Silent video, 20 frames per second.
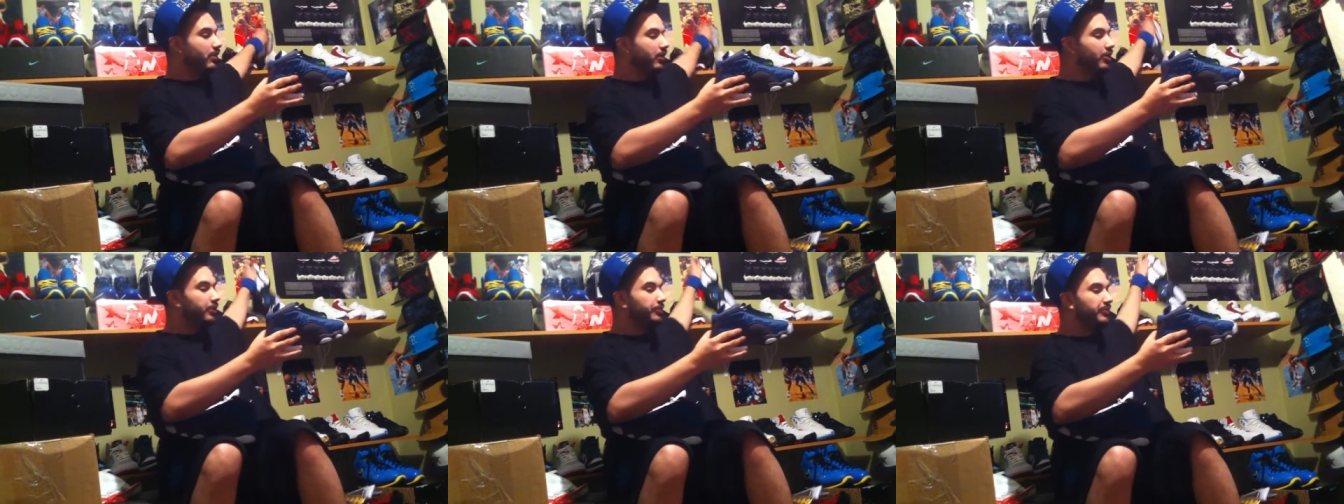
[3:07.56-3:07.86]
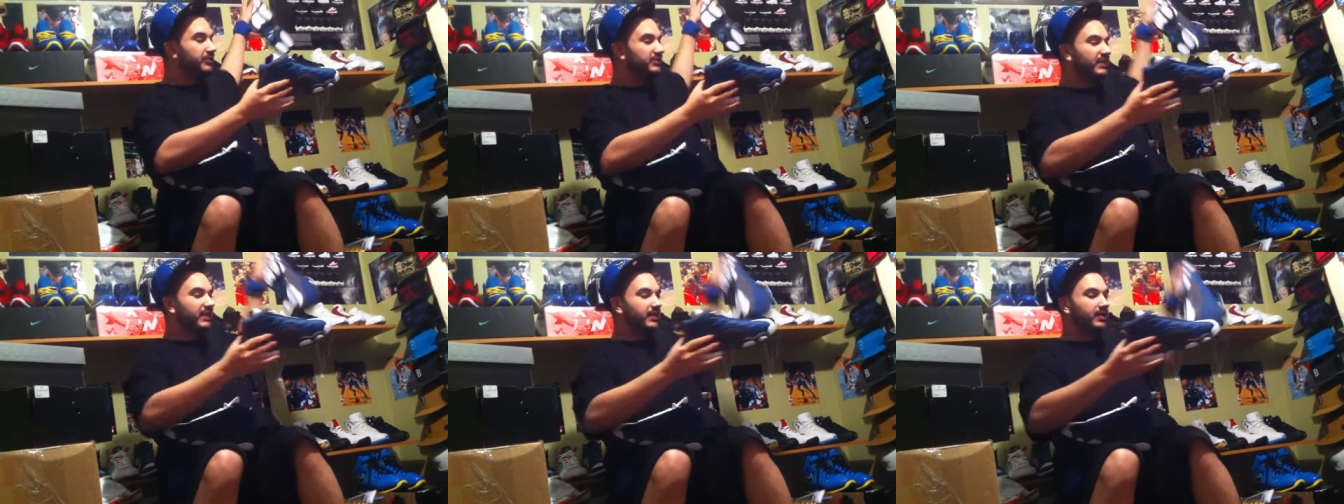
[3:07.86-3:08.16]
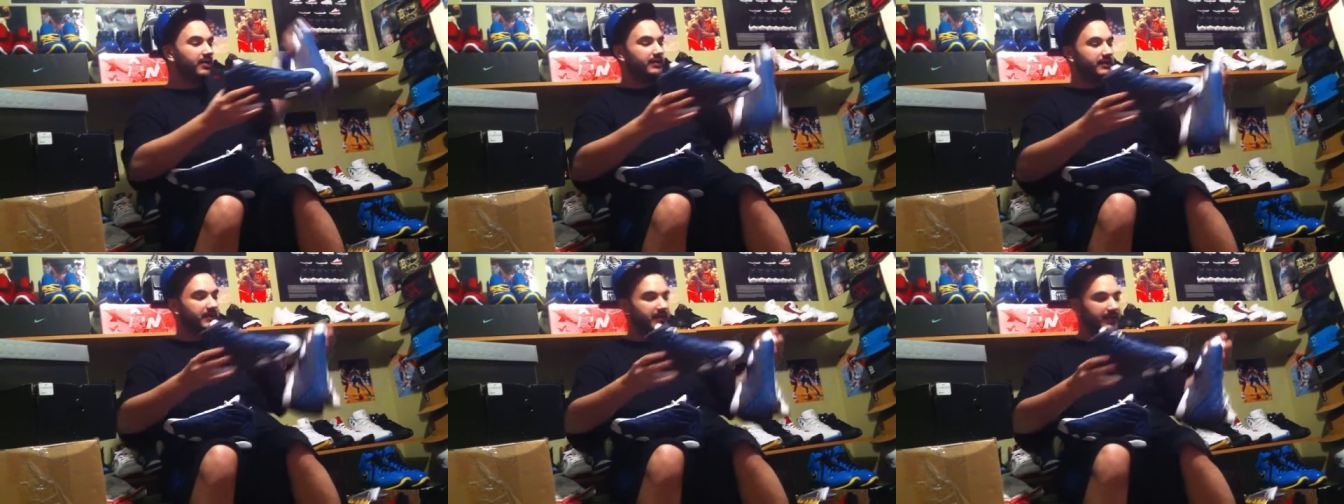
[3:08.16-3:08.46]
Hundred percent
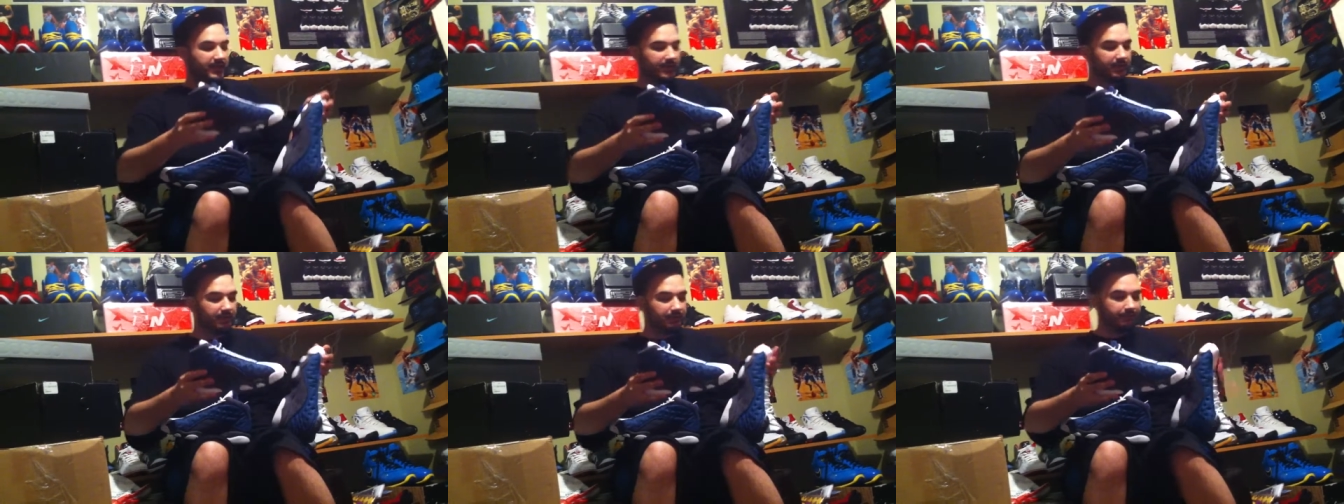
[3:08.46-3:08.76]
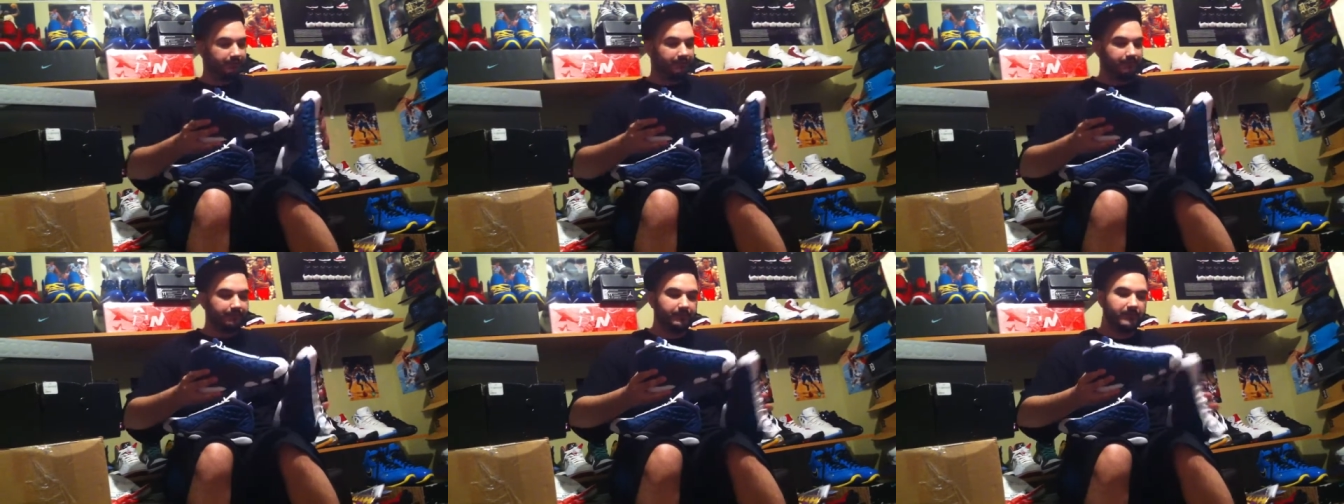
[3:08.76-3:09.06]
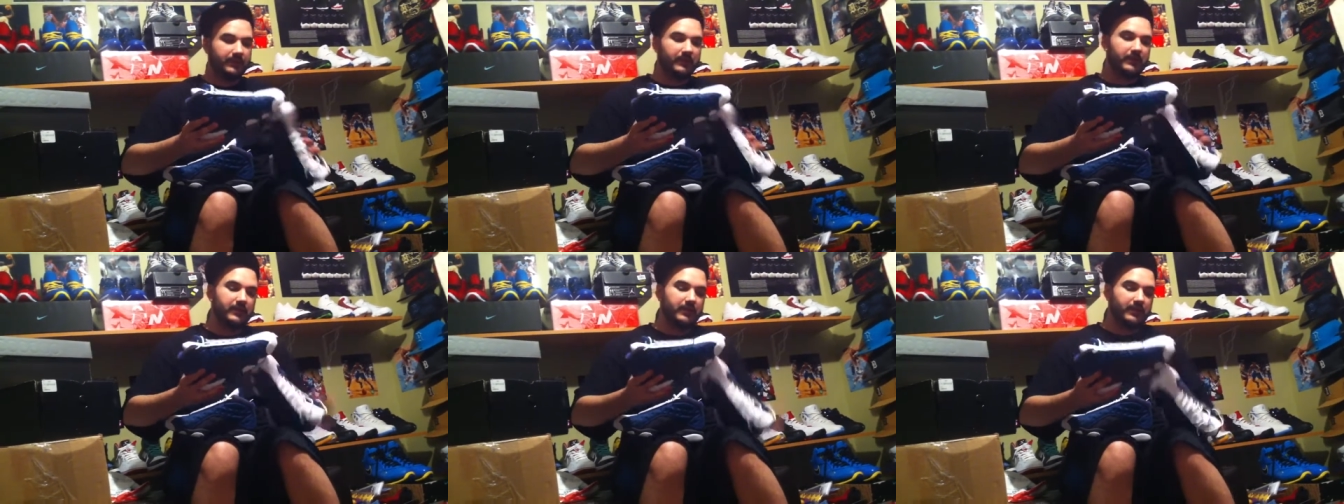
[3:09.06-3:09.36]
authentic
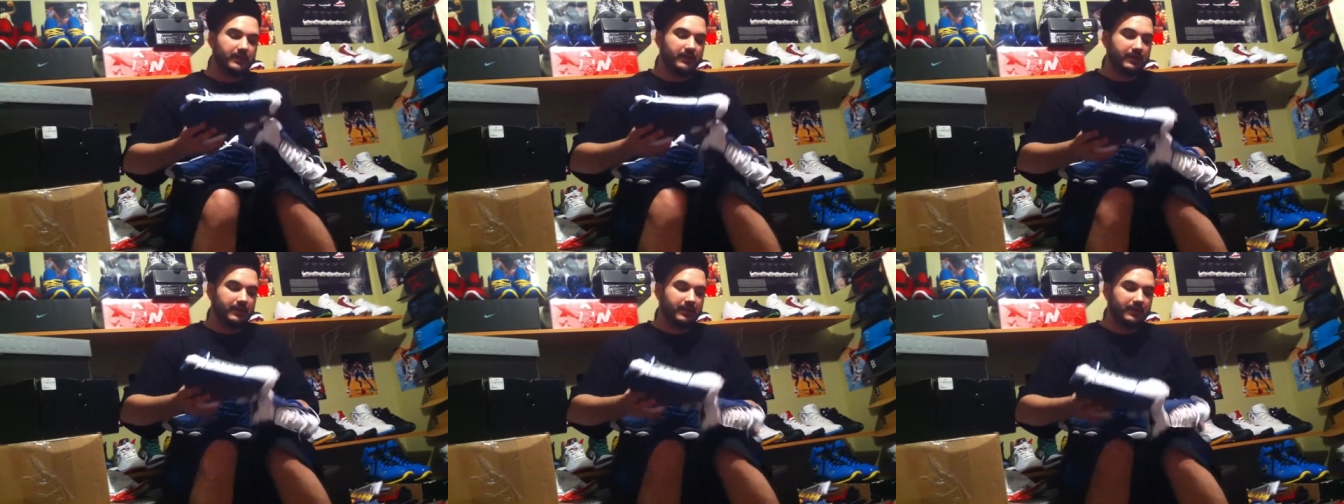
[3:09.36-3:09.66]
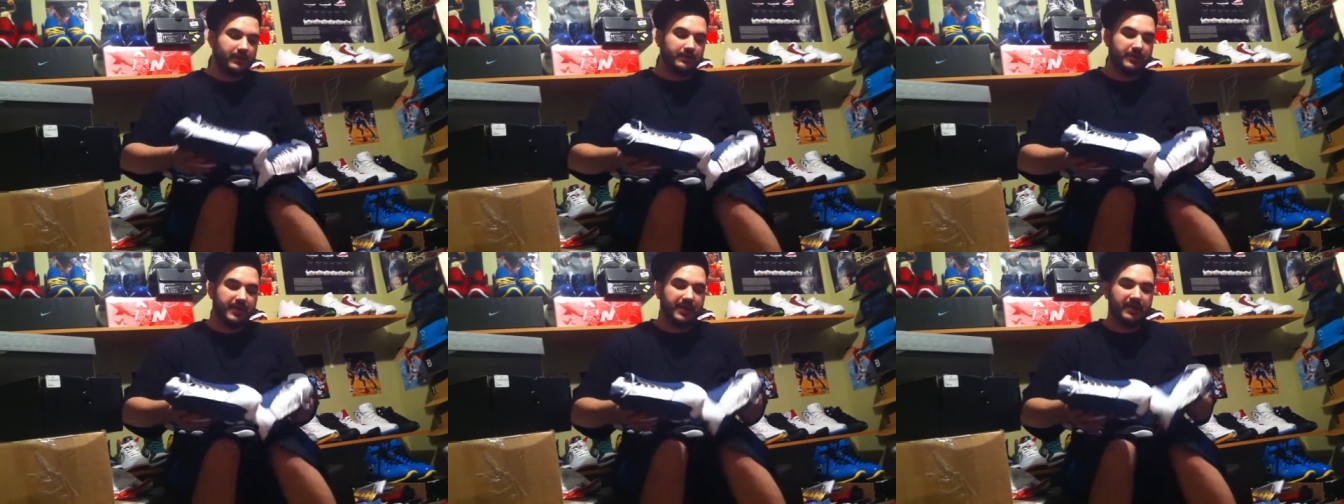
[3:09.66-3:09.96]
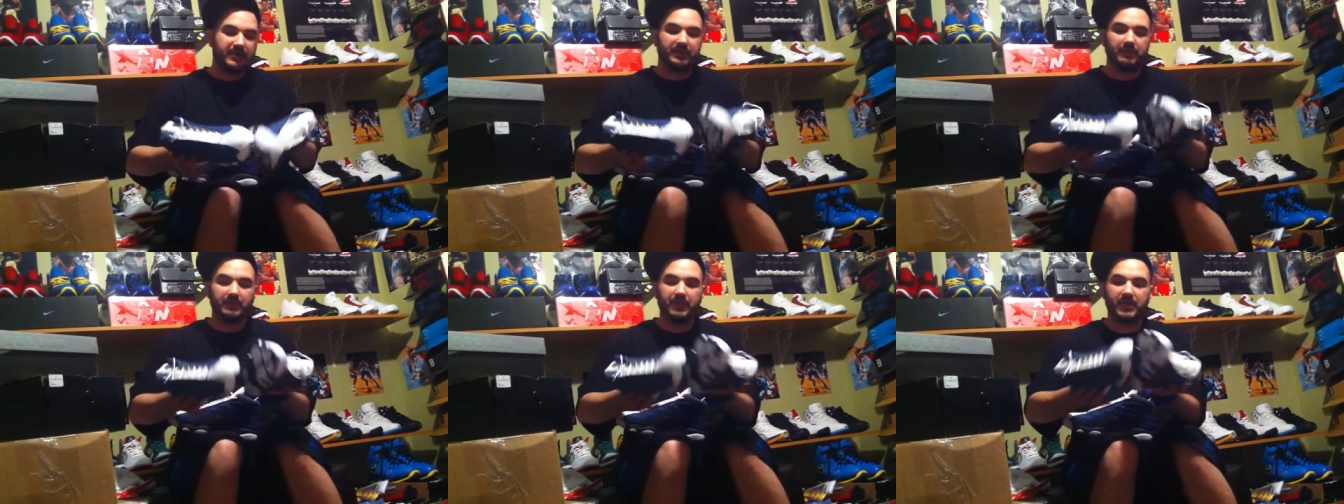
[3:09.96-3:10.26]
compared to